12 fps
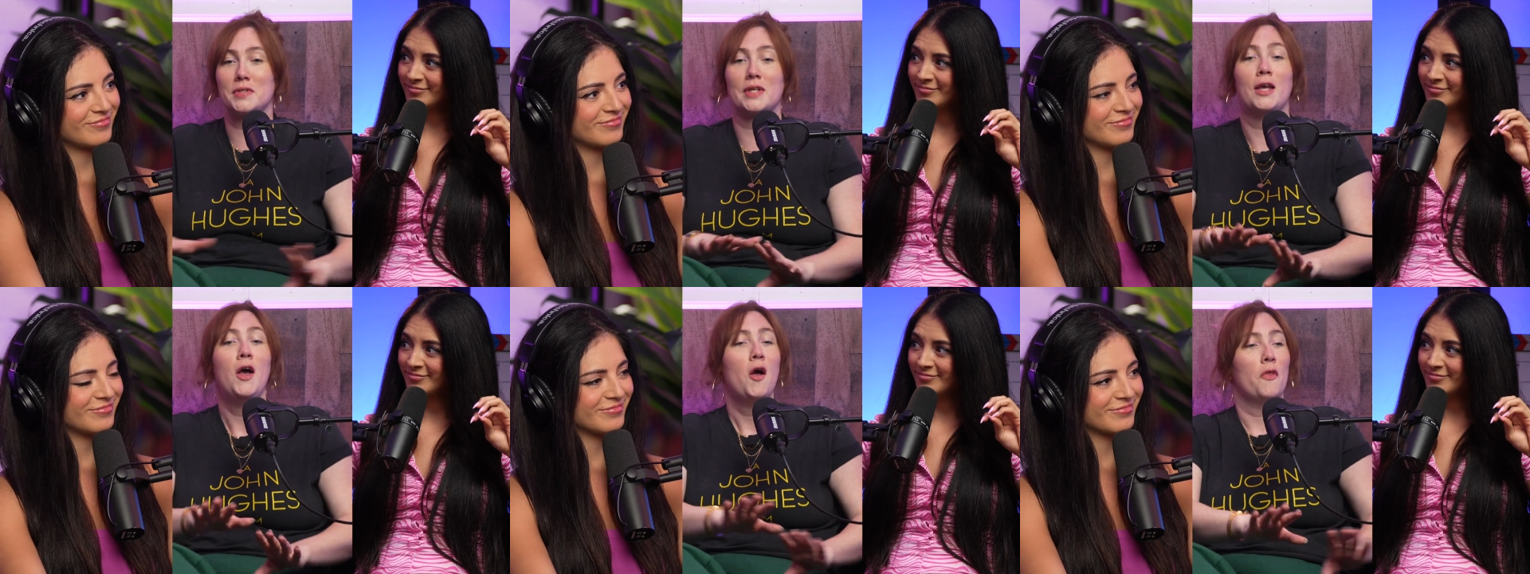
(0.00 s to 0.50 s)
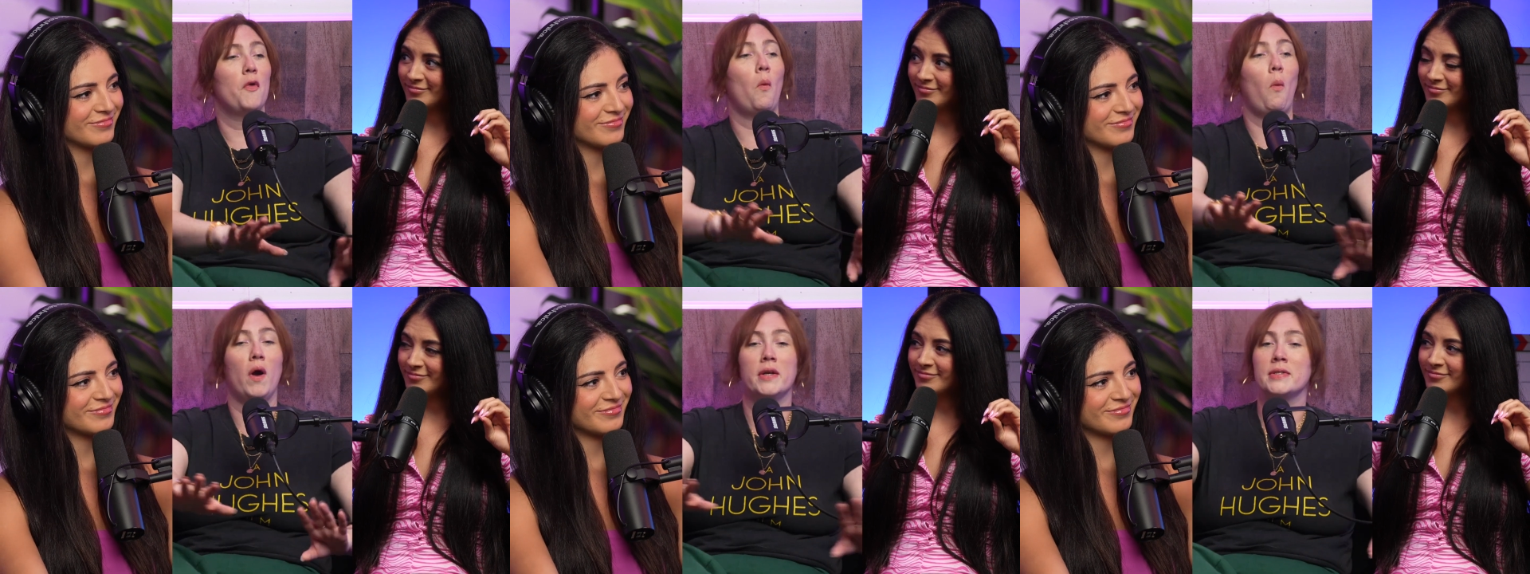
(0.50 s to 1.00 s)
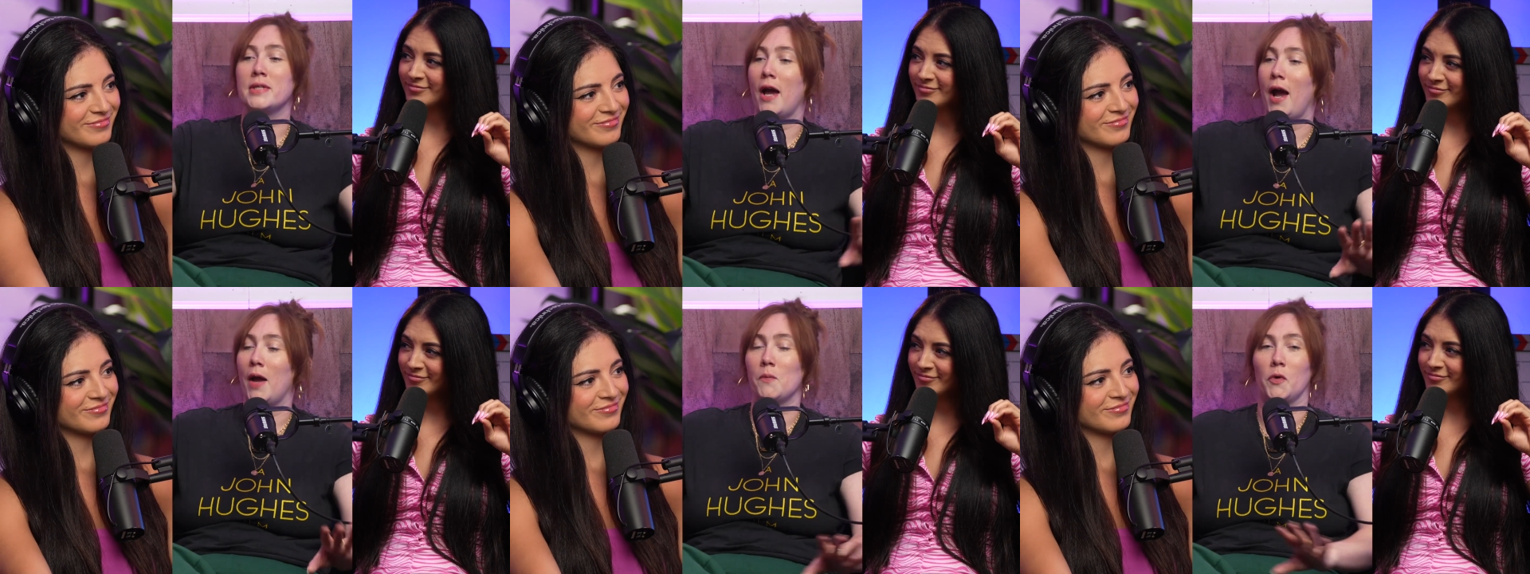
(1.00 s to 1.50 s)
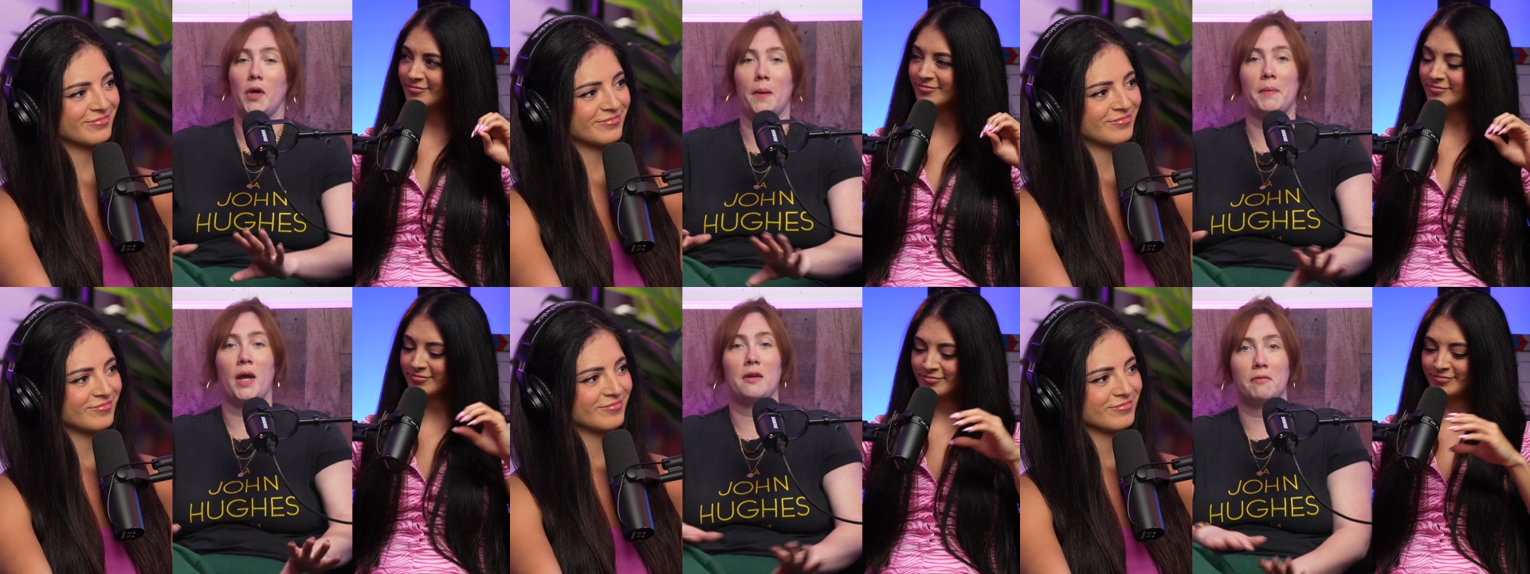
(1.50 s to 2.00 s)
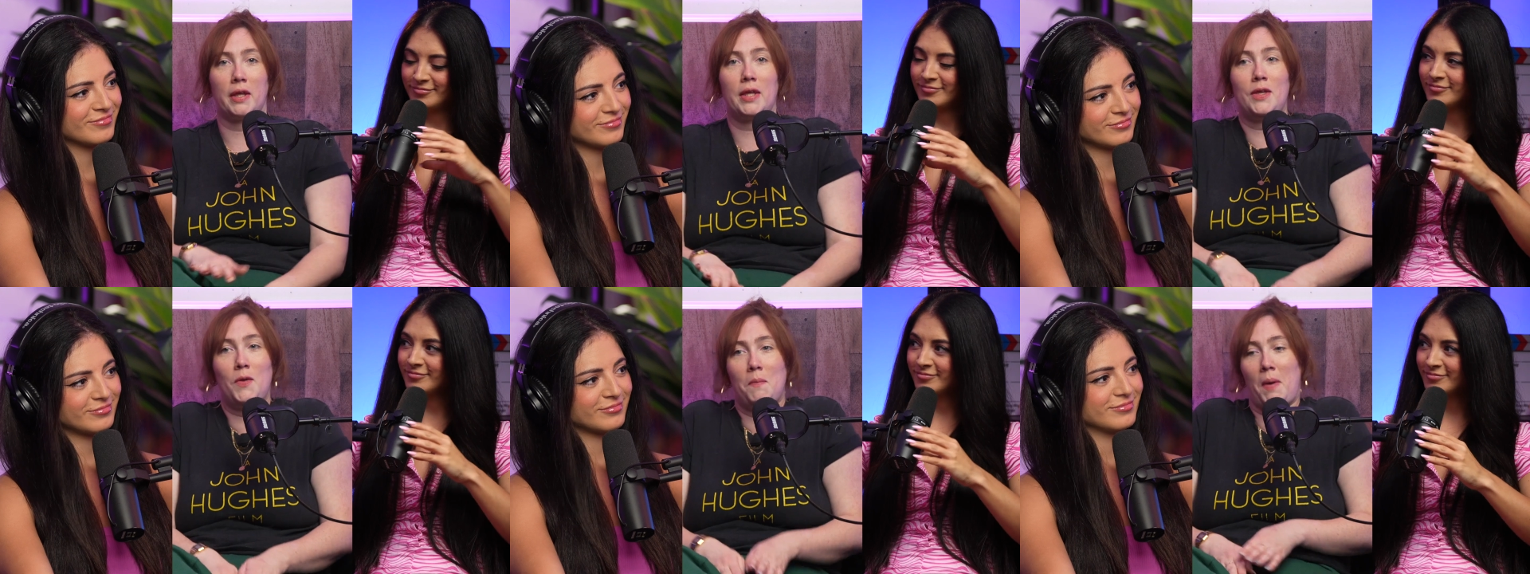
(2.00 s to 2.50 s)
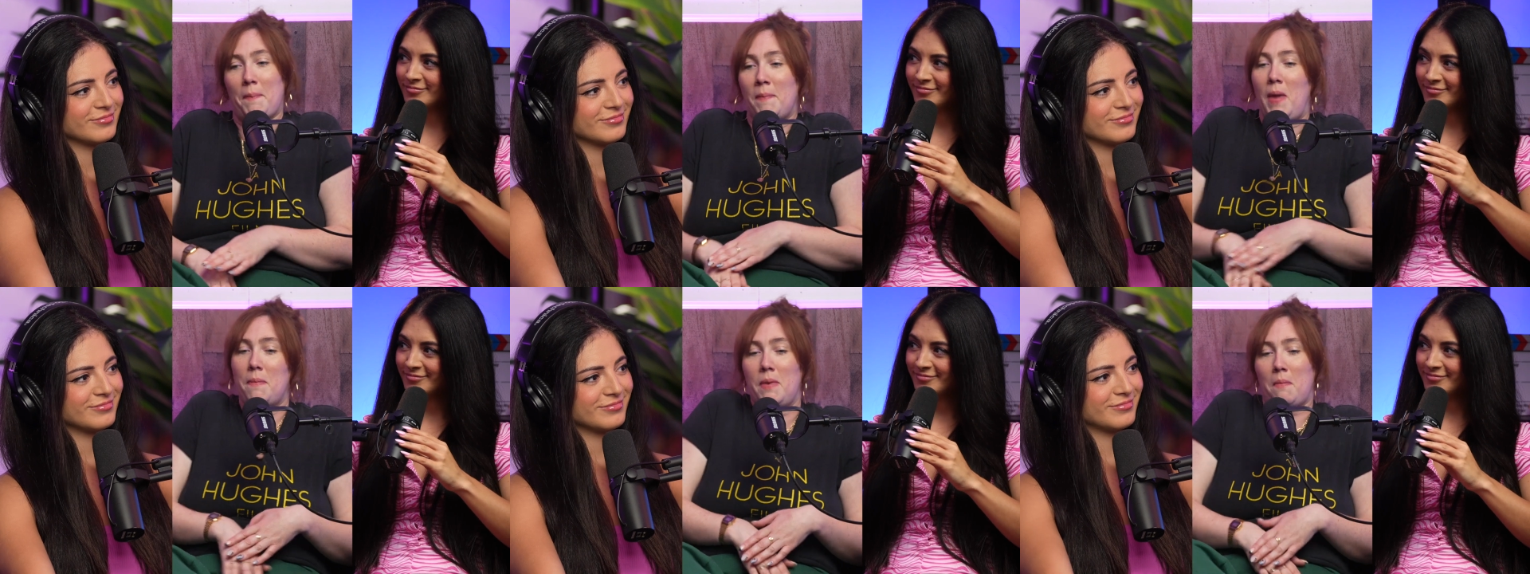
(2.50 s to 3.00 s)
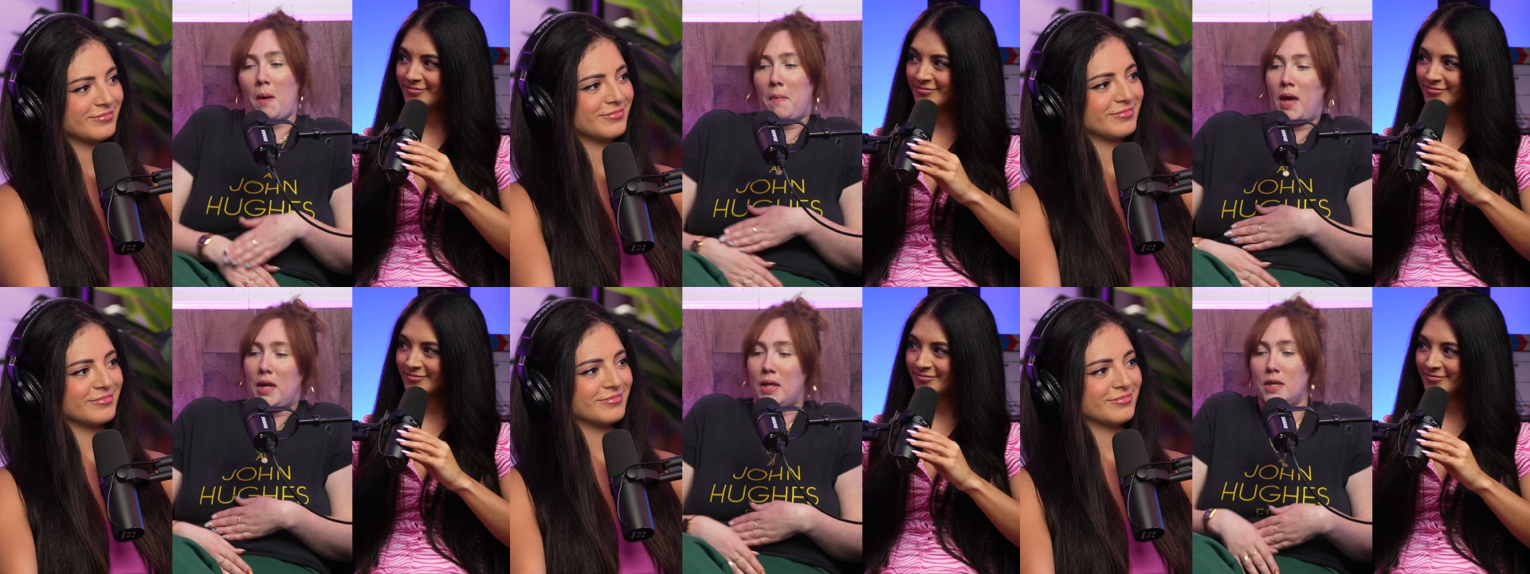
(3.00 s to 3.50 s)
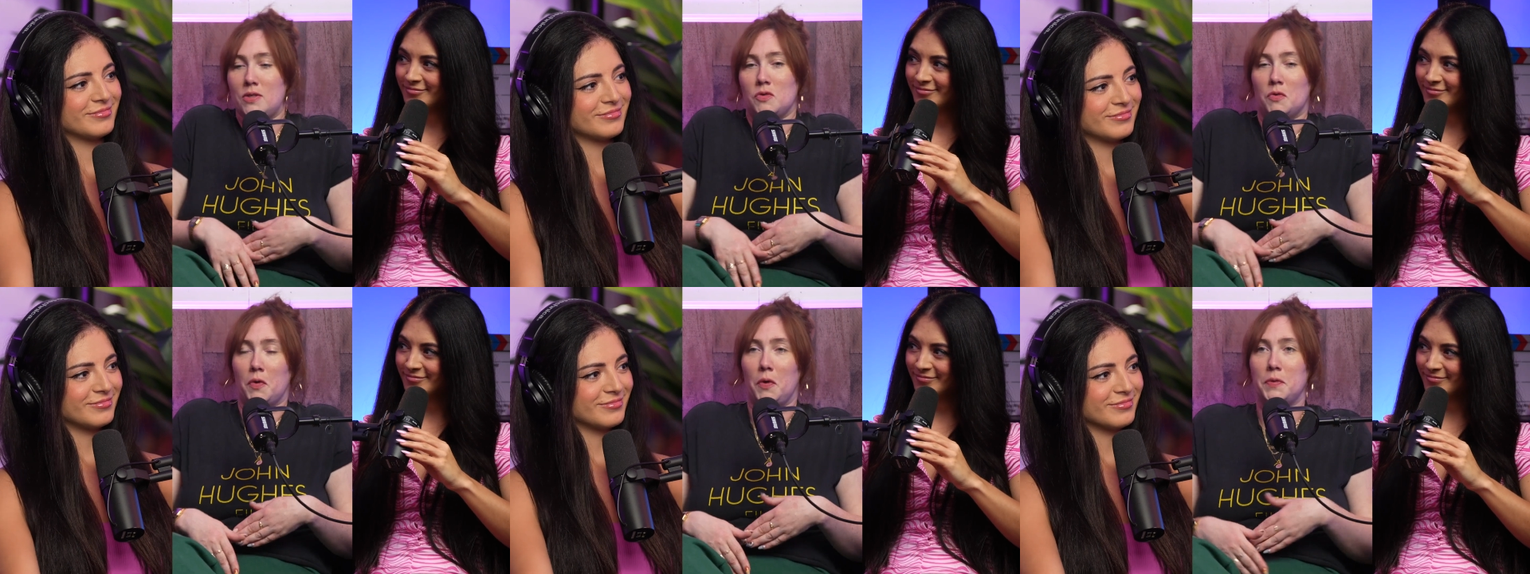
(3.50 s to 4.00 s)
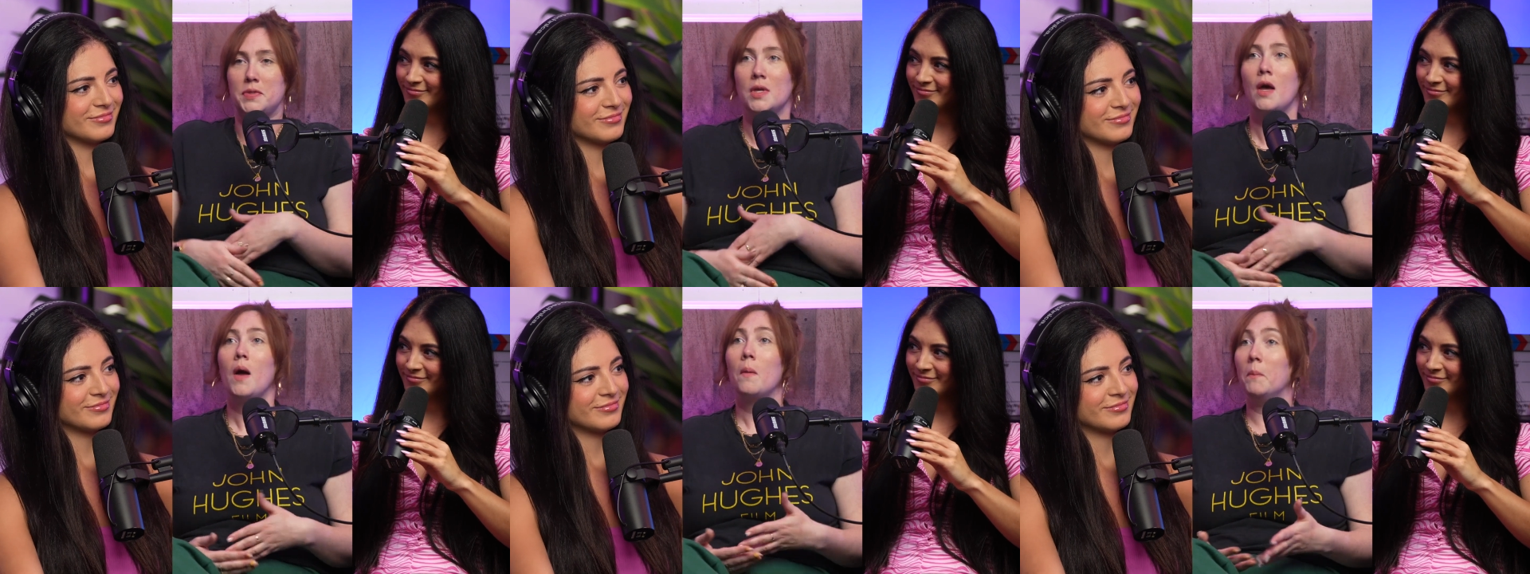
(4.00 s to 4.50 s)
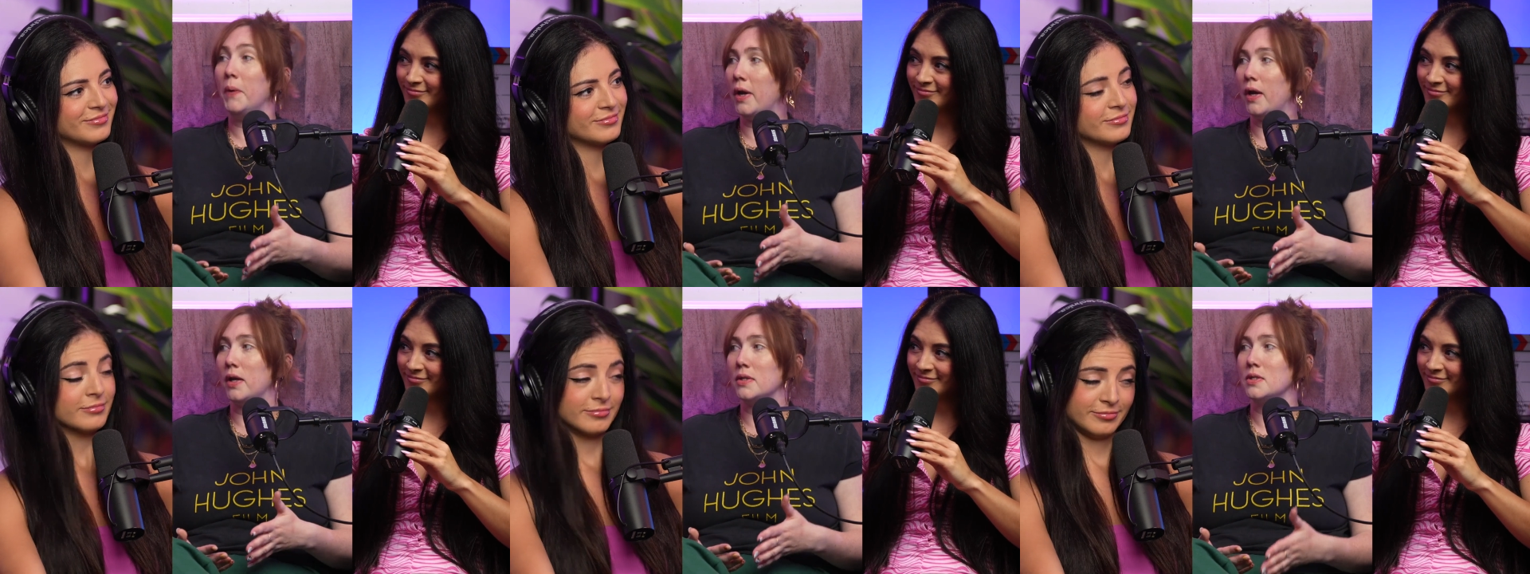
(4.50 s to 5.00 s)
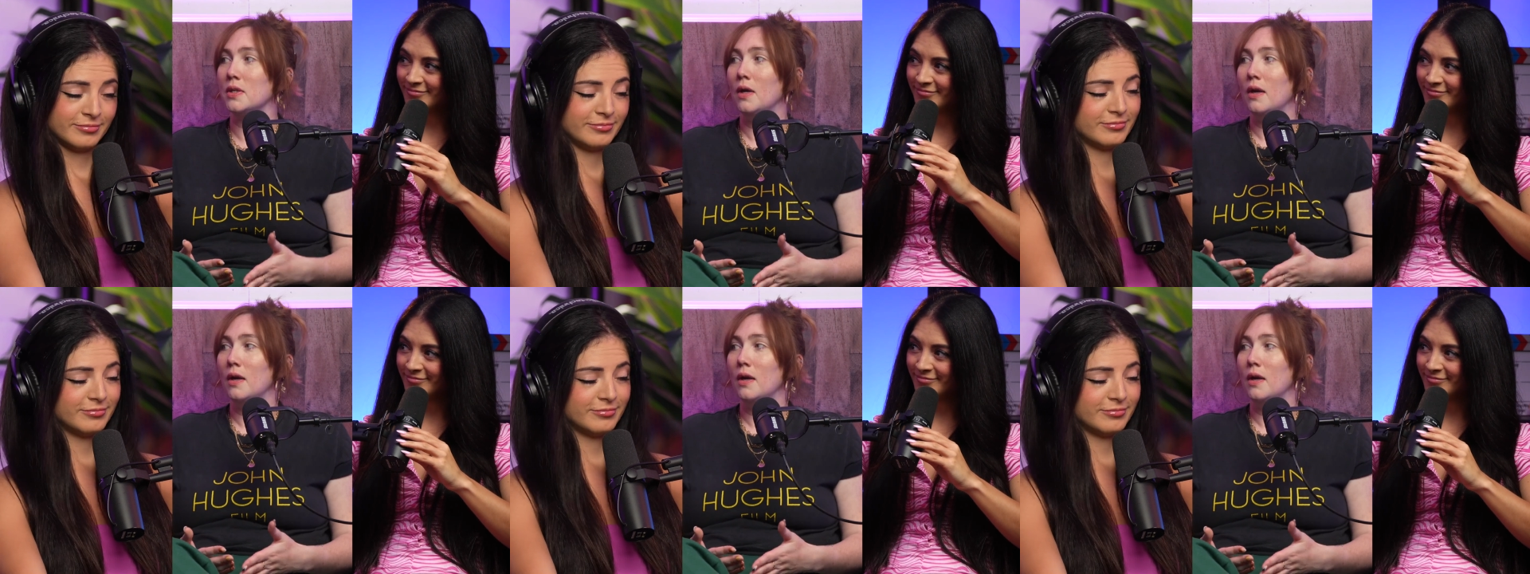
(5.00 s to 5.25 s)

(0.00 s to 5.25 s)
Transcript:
Speaker 1: It's like the one time where I'm kind of like, ew, my, maybe my body is gross, but